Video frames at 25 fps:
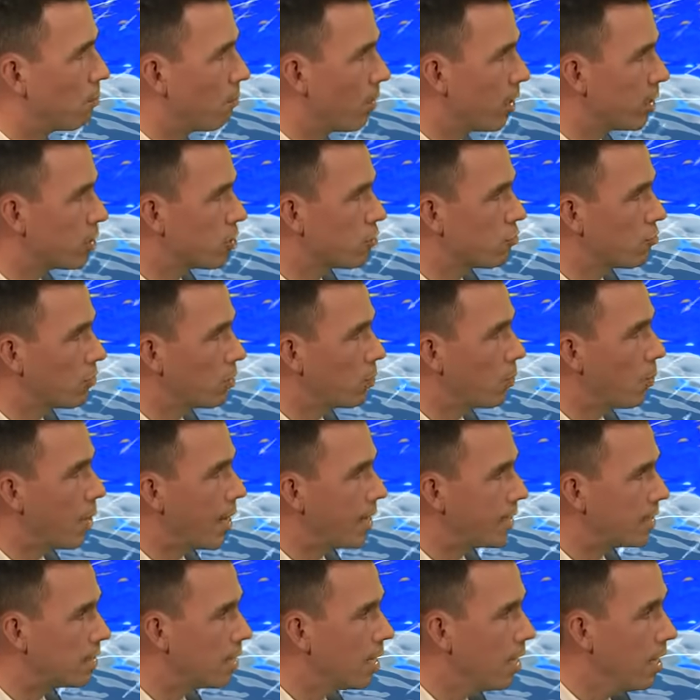a blustery
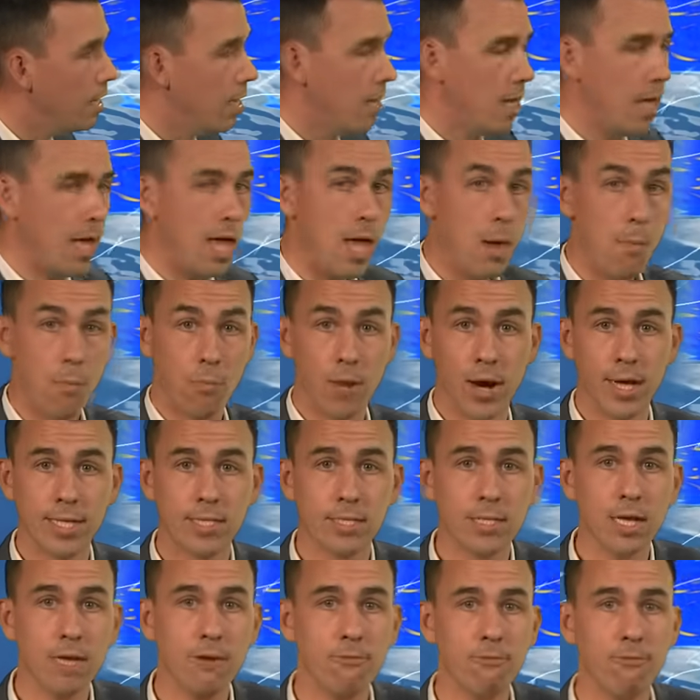wind. It
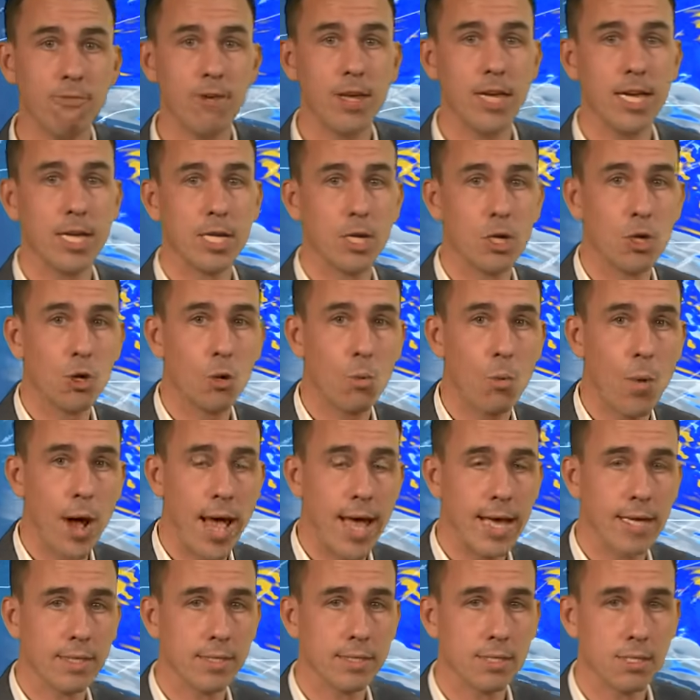brightens up for England and
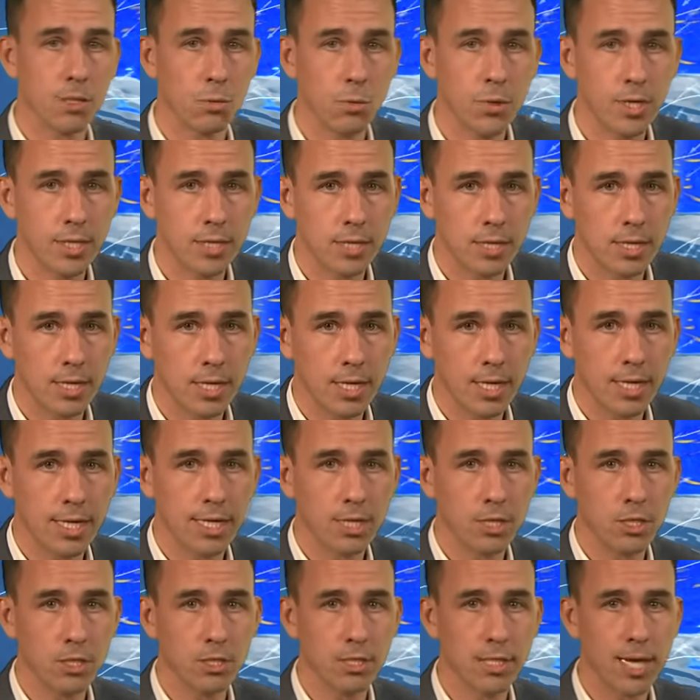Wales, the worst of the
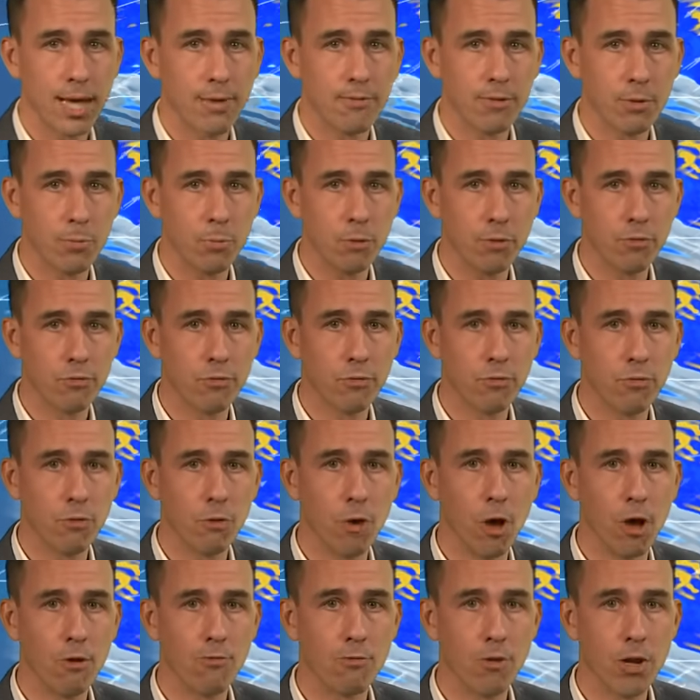conditions having moved
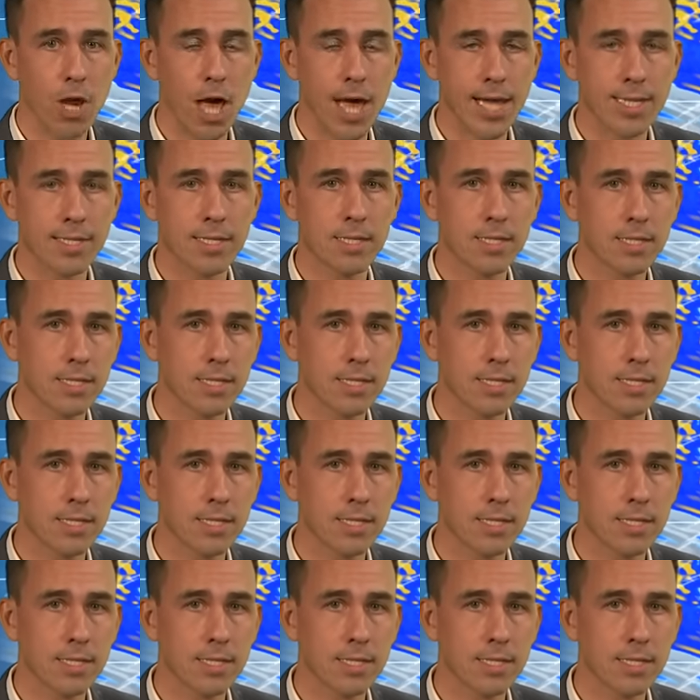through overnight.